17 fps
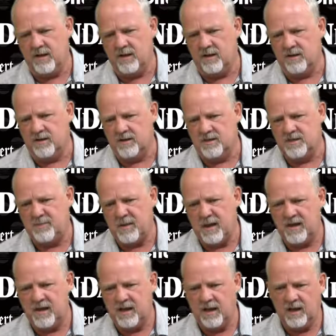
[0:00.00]
and
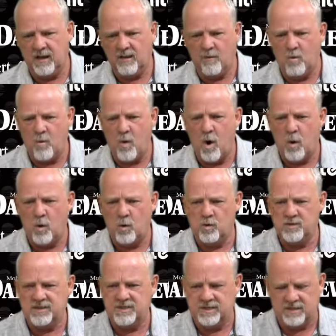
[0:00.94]
spending
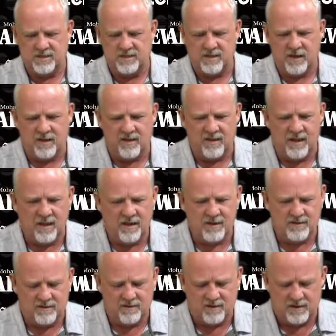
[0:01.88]
woes and that.